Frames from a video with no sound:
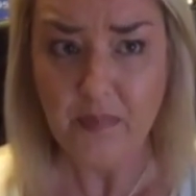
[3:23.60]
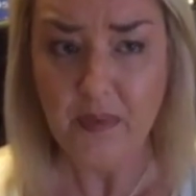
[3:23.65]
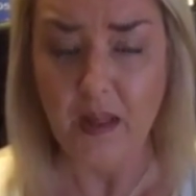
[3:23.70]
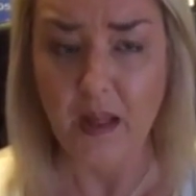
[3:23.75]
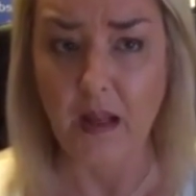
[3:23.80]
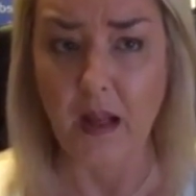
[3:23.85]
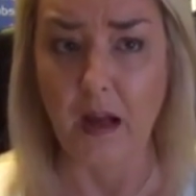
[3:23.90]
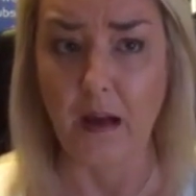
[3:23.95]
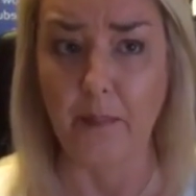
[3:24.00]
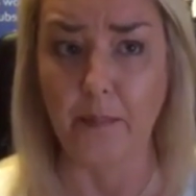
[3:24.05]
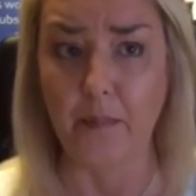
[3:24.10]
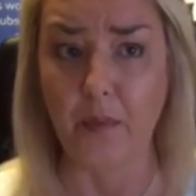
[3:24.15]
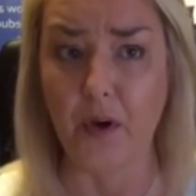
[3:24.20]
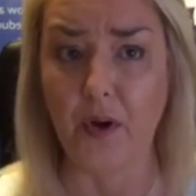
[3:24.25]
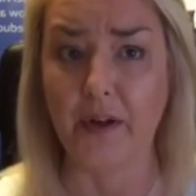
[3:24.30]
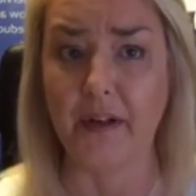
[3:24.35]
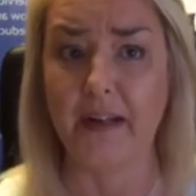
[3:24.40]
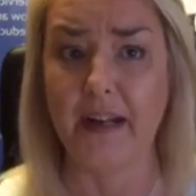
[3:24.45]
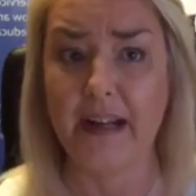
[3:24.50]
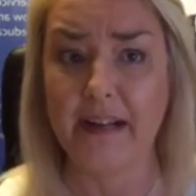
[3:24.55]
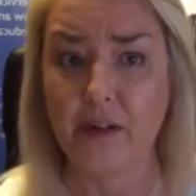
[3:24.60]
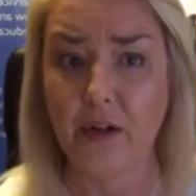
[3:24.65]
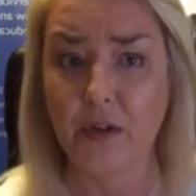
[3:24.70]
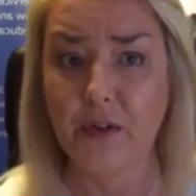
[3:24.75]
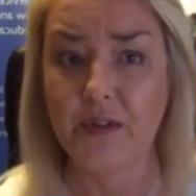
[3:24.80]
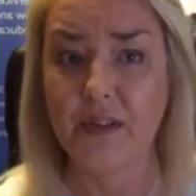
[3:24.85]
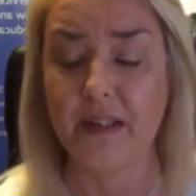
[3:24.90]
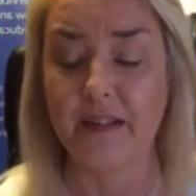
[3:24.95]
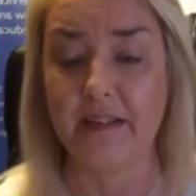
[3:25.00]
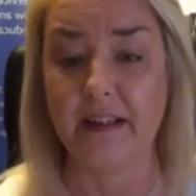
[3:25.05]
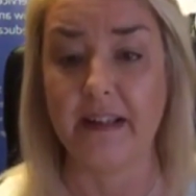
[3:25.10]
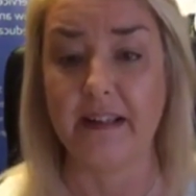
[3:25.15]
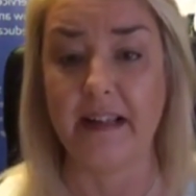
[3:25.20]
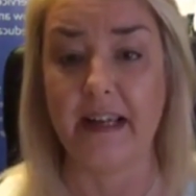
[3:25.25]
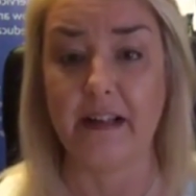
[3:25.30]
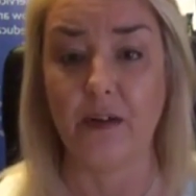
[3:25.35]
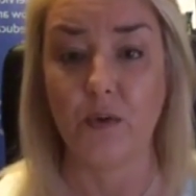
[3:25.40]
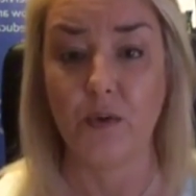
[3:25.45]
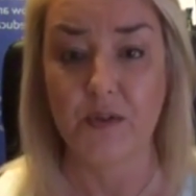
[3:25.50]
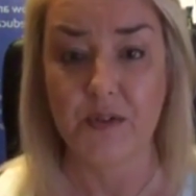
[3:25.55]
on an adult, and then
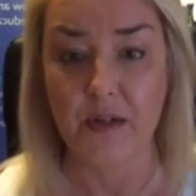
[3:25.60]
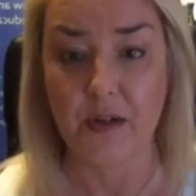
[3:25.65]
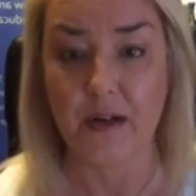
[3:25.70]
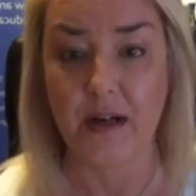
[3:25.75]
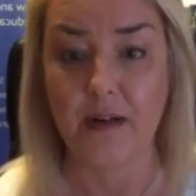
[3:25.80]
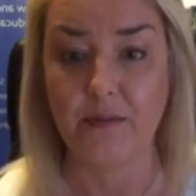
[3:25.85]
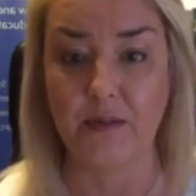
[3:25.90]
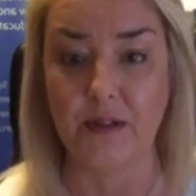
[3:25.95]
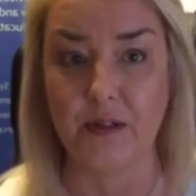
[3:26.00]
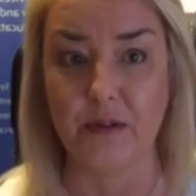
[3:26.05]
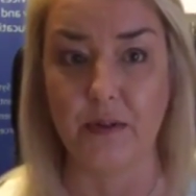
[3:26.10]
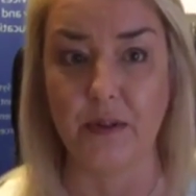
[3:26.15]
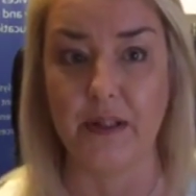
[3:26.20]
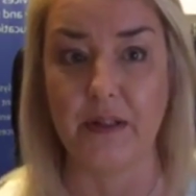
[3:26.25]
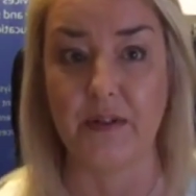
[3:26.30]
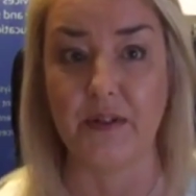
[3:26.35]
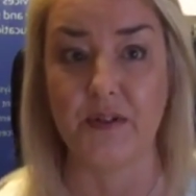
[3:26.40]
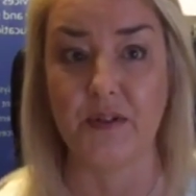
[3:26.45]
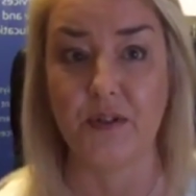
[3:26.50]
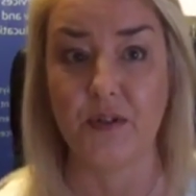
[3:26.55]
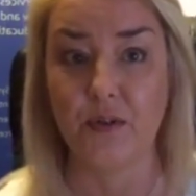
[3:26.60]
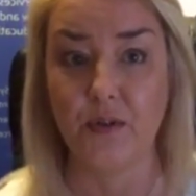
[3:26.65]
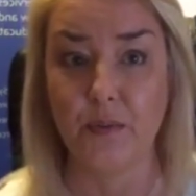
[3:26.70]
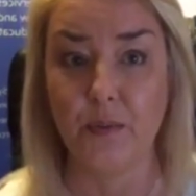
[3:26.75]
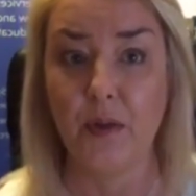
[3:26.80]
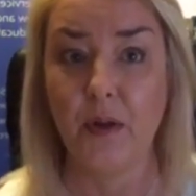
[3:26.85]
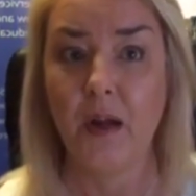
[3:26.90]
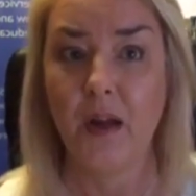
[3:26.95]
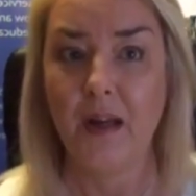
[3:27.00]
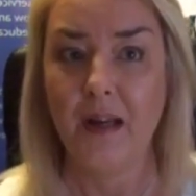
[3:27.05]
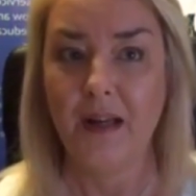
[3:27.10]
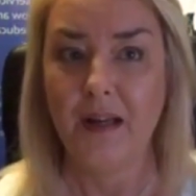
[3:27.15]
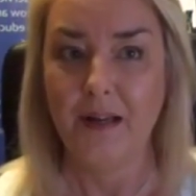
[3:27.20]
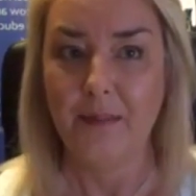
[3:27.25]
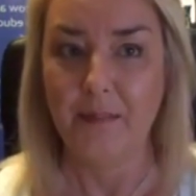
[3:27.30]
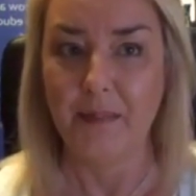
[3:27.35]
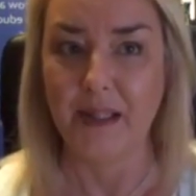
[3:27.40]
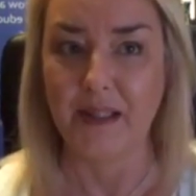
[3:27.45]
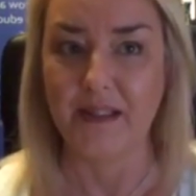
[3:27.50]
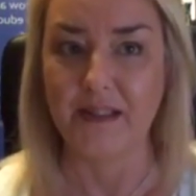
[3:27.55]
they also have to do another 2
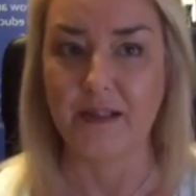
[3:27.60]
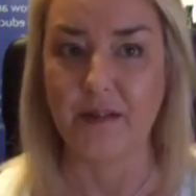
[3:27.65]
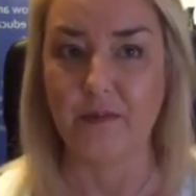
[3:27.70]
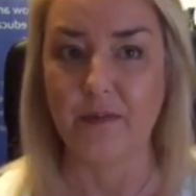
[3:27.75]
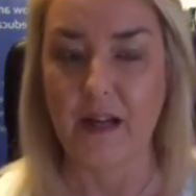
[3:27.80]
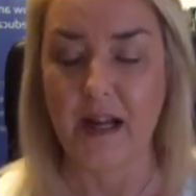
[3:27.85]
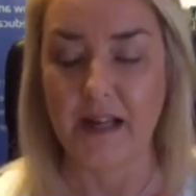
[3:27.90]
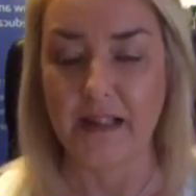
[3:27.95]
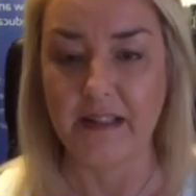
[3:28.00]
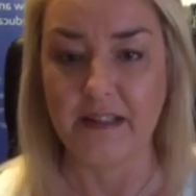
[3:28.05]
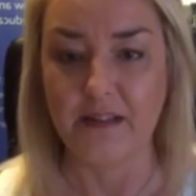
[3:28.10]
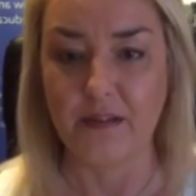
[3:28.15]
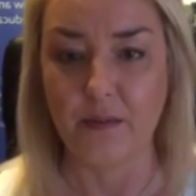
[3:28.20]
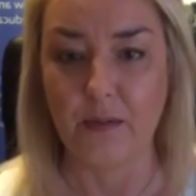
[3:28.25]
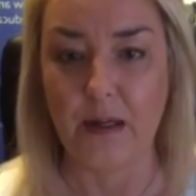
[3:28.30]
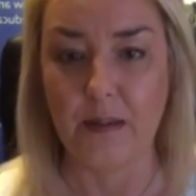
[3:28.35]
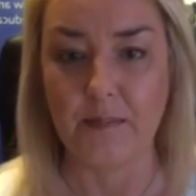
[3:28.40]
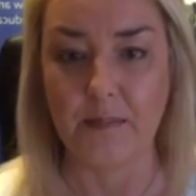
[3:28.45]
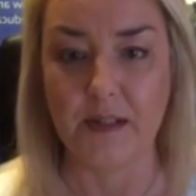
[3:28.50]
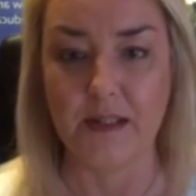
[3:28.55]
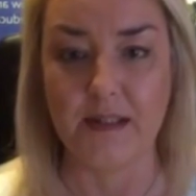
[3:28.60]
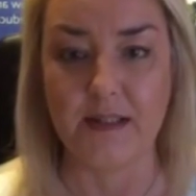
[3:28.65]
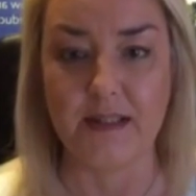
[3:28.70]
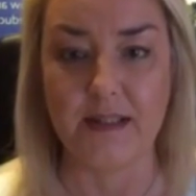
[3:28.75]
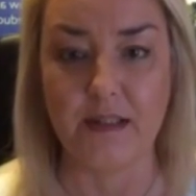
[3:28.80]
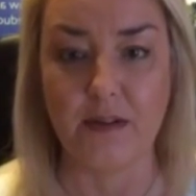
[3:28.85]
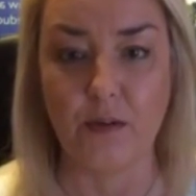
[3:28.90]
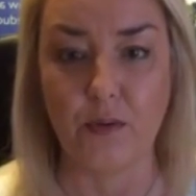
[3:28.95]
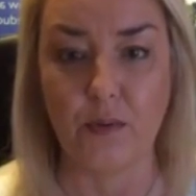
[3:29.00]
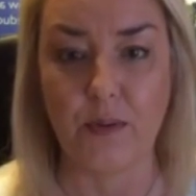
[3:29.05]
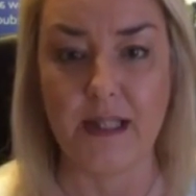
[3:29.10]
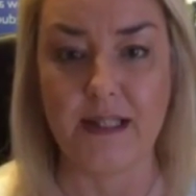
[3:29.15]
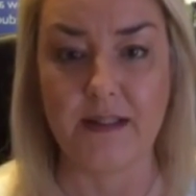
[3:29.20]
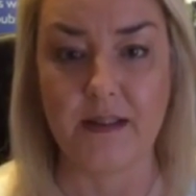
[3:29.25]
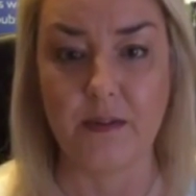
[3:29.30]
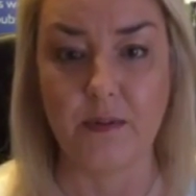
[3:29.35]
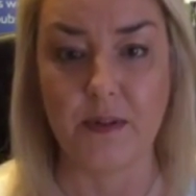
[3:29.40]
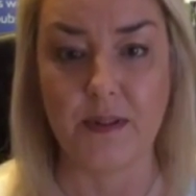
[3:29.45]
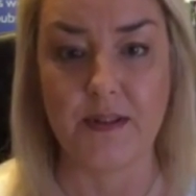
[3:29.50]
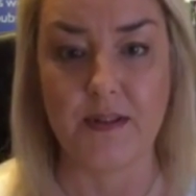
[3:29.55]
minutes of uninterrupted single
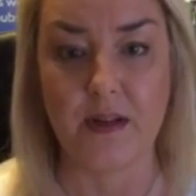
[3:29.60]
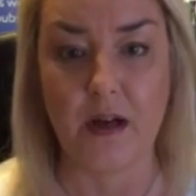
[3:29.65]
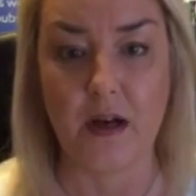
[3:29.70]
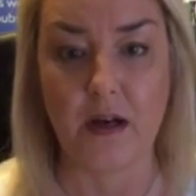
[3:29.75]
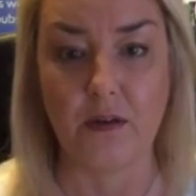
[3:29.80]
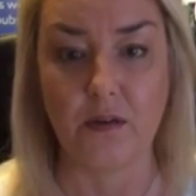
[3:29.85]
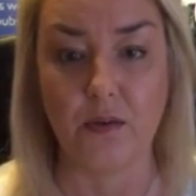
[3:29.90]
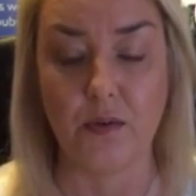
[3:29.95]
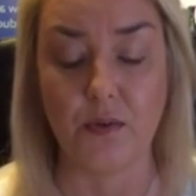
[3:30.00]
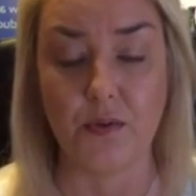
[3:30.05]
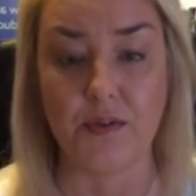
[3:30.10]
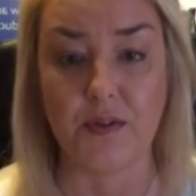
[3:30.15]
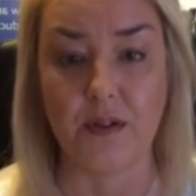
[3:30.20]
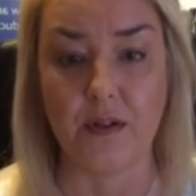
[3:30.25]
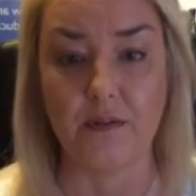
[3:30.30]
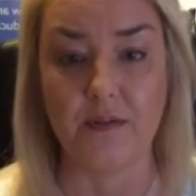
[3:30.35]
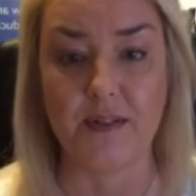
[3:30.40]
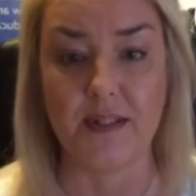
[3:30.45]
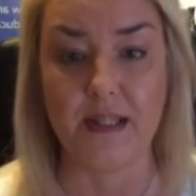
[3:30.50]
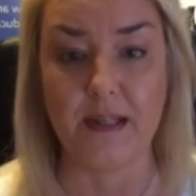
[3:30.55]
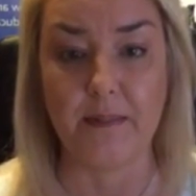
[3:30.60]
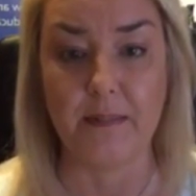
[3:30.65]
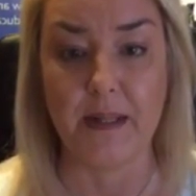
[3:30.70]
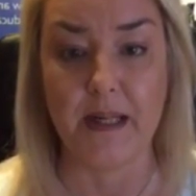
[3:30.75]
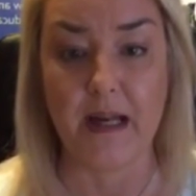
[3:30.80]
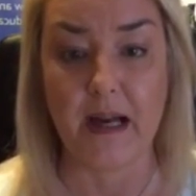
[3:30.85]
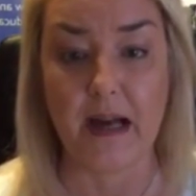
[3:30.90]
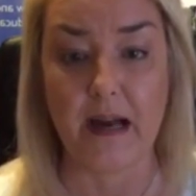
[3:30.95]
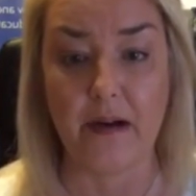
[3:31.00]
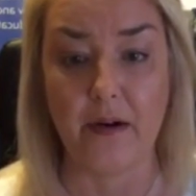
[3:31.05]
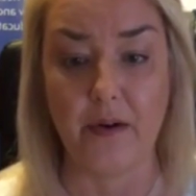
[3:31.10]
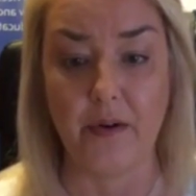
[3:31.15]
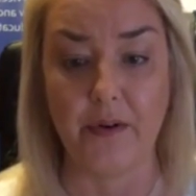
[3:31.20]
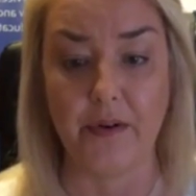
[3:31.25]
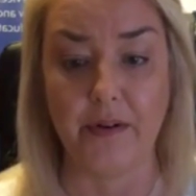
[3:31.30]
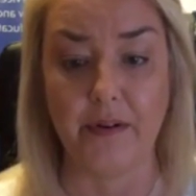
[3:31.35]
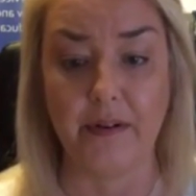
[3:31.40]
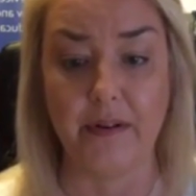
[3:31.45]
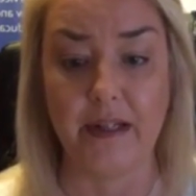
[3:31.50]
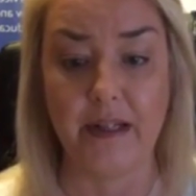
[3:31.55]
rescuer cycles of CPR on
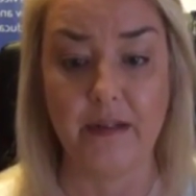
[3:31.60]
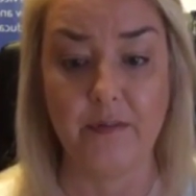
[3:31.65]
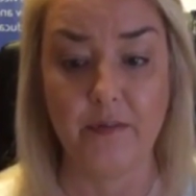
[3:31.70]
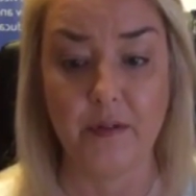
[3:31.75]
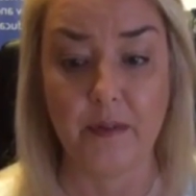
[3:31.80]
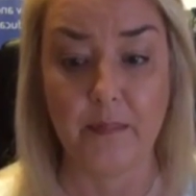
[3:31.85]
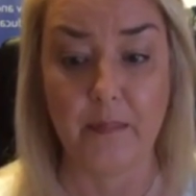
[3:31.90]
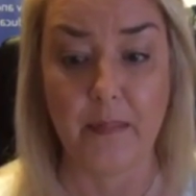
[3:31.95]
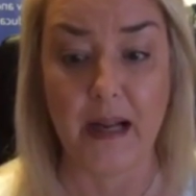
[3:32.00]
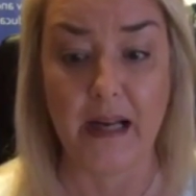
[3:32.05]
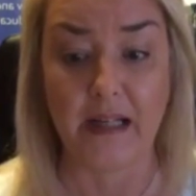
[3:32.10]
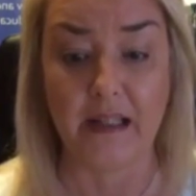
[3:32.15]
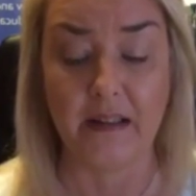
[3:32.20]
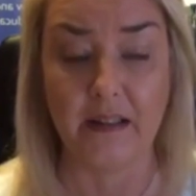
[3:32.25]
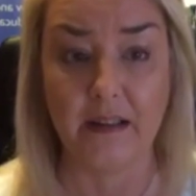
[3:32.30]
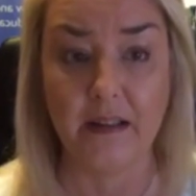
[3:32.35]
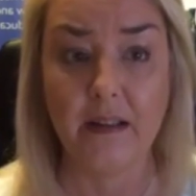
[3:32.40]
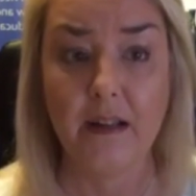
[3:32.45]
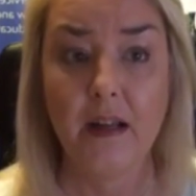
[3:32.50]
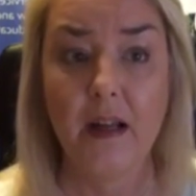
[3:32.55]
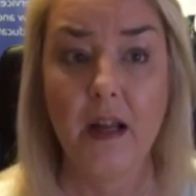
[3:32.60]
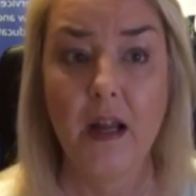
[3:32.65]
an infant mannequin.